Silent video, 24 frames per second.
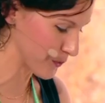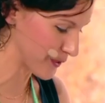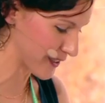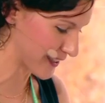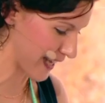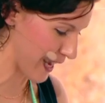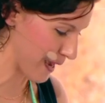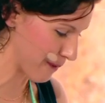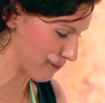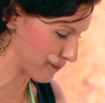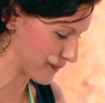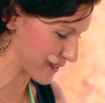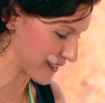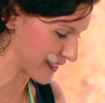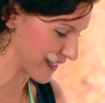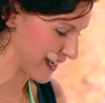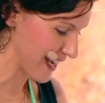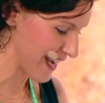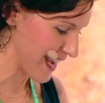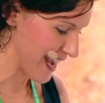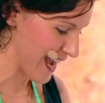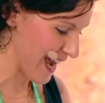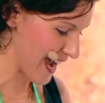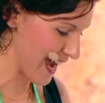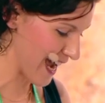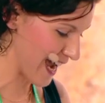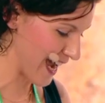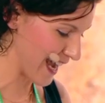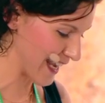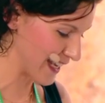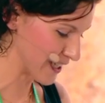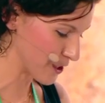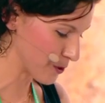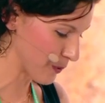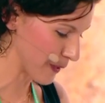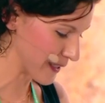steps
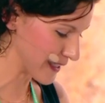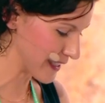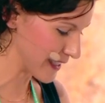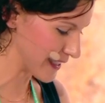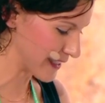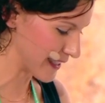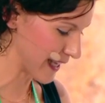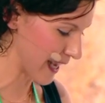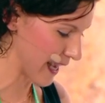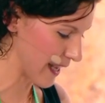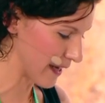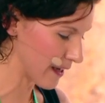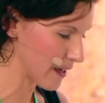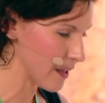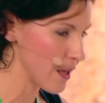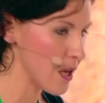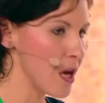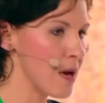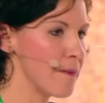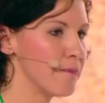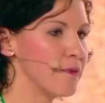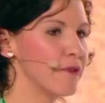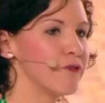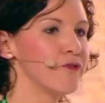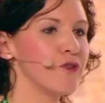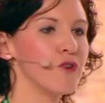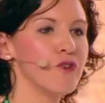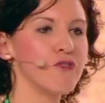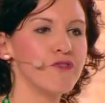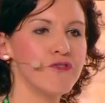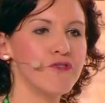in 2010, before